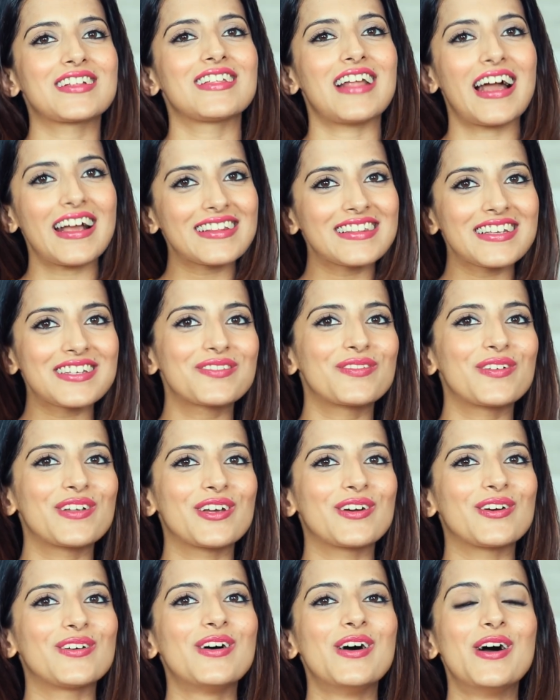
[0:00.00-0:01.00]
Like this
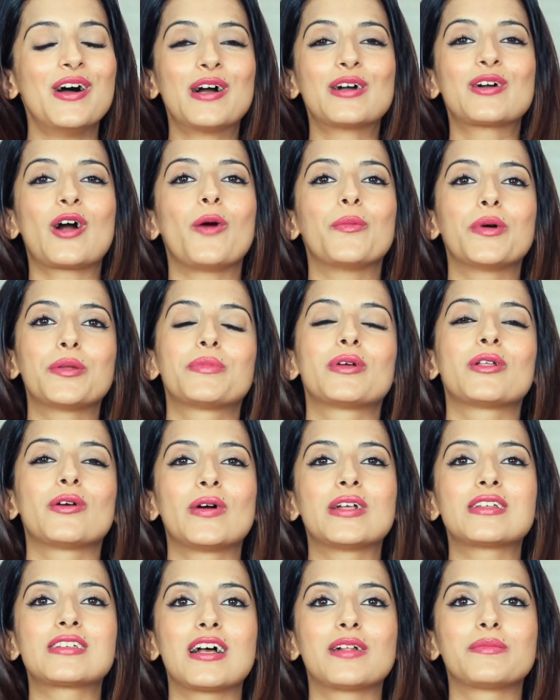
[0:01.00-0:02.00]
video, comment below
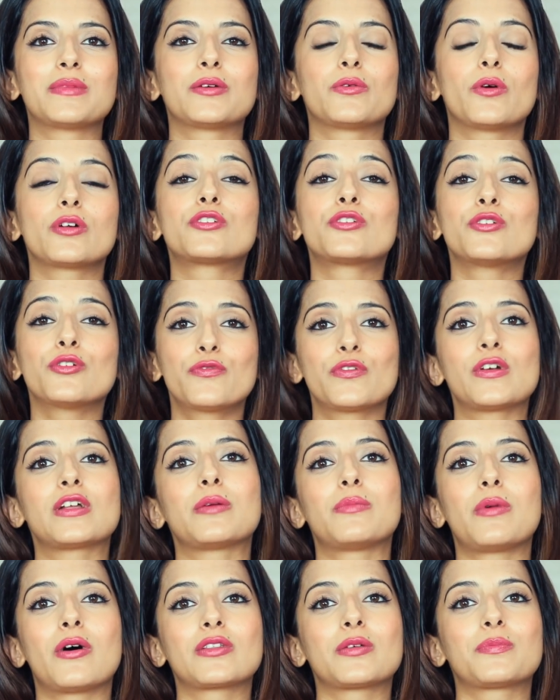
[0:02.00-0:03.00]
and tell me what you feel
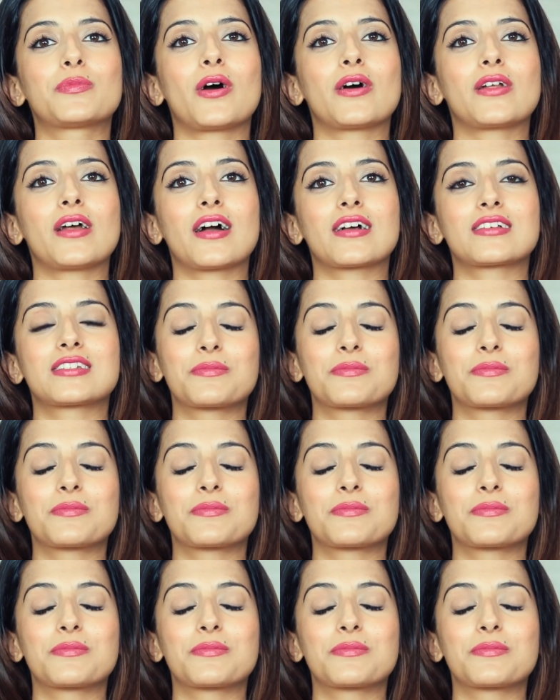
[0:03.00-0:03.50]
about the products.